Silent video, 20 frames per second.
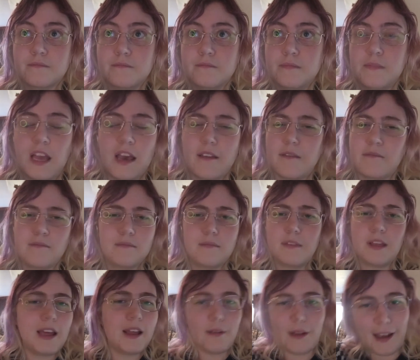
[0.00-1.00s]
Yeah.
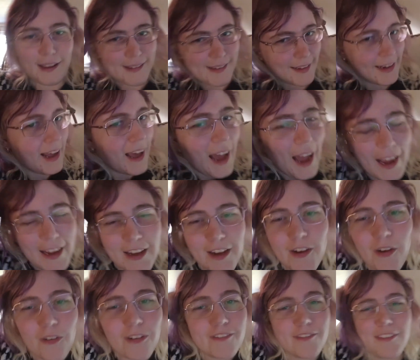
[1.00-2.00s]
Anyway, I said I could
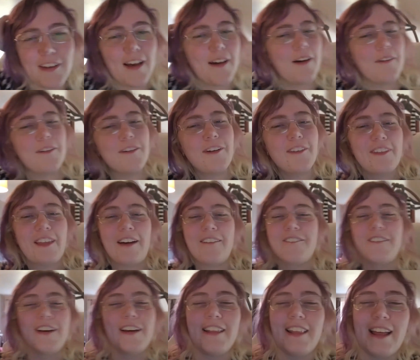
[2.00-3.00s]
go on that
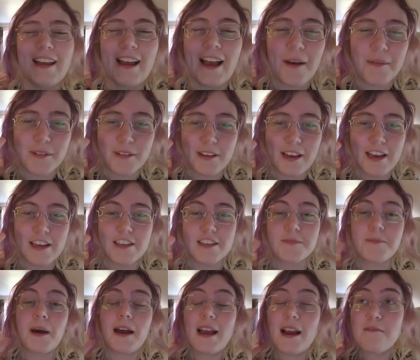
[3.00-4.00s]
for like absolute ages,
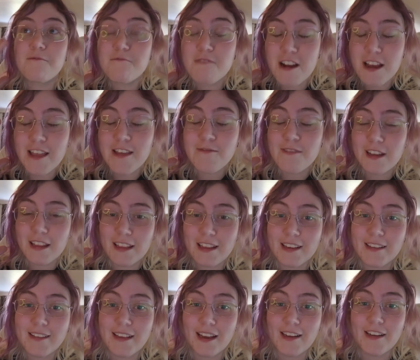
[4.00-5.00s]
but I am really, really
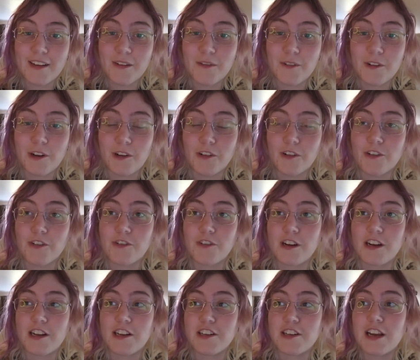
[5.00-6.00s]
excited for Doctor
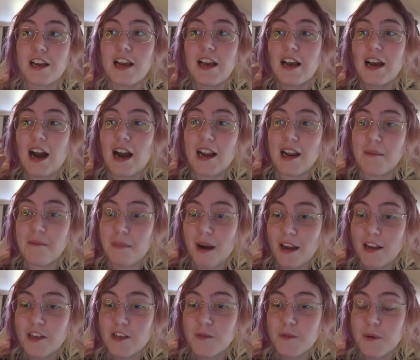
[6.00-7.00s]
Strange, and it
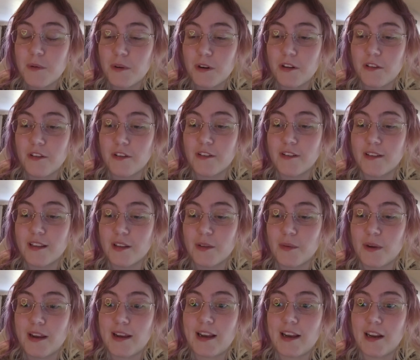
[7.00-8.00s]
might just be one of those things
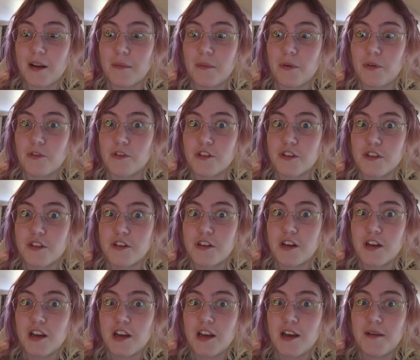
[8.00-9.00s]
where I kind of push
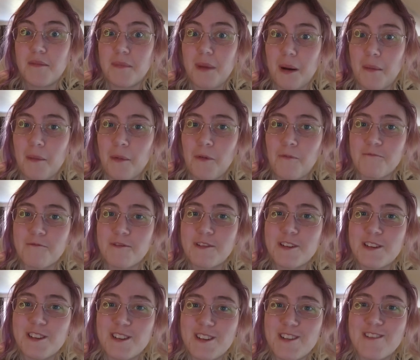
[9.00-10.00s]
my mum to
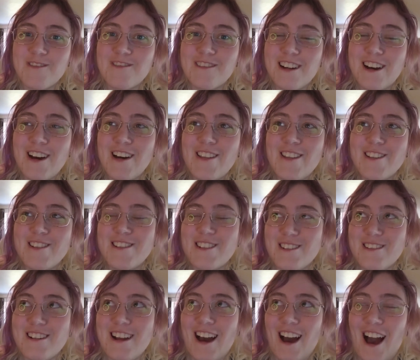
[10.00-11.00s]
do the
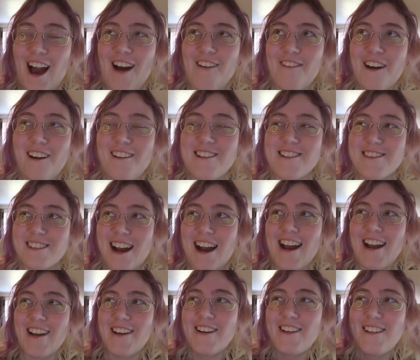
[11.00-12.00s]
2.5 hour
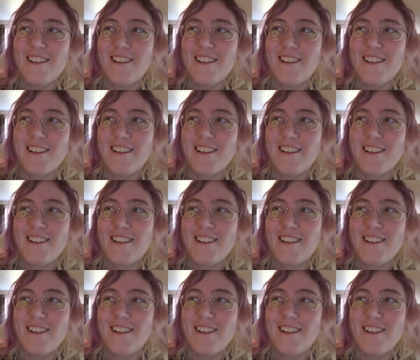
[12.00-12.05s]
drive